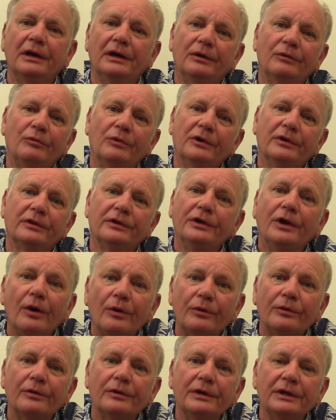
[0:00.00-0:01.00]
where the
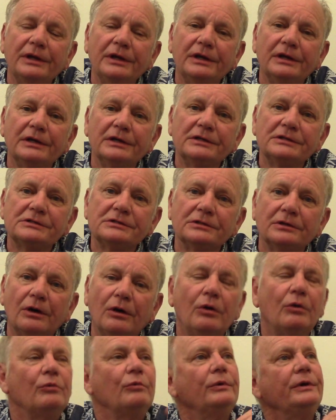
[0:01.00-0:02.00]
notary is.
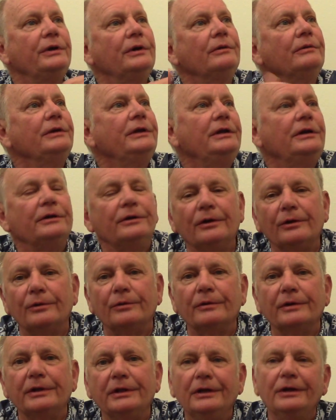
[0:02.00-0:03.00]
Oh, we don't need a
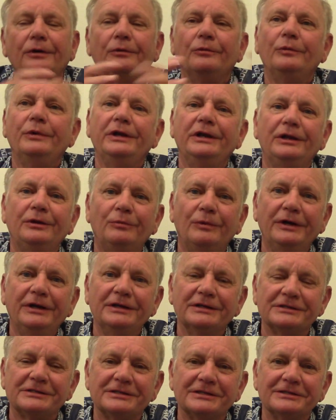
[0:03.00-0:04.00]
notary. We need
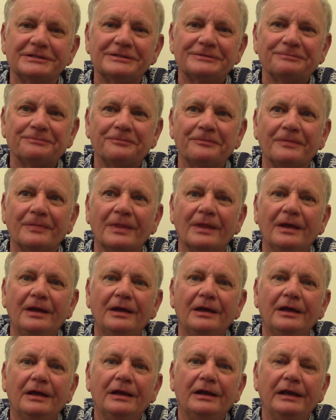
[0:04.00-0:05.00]
witnesses.
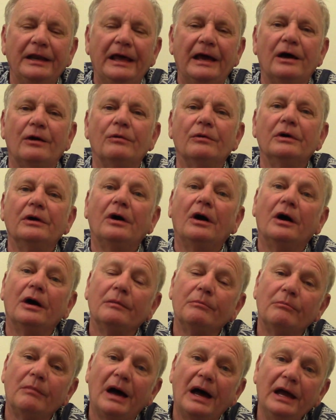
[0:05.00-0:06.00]
Now,
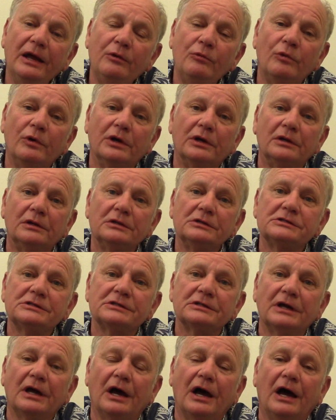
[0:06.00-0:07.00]
on my
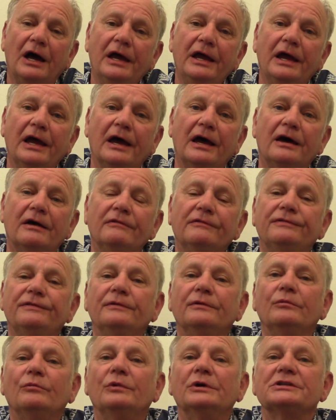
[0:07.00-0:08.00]
wills, I
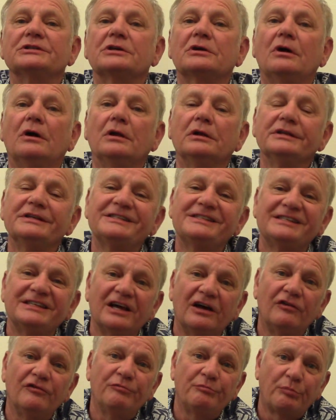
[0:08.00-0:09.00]
have what's called a
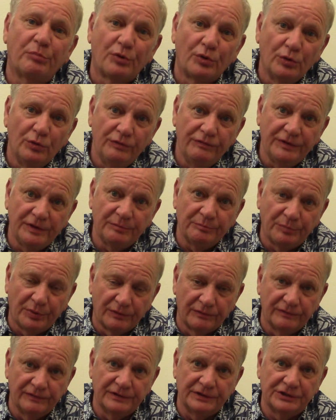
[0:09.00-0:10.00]
self proving
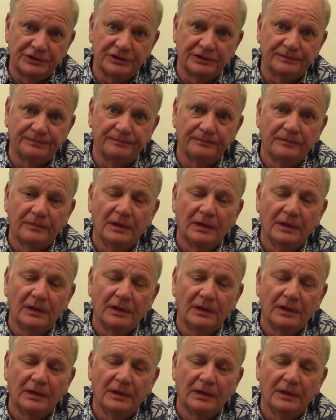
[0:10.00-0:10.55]
provision.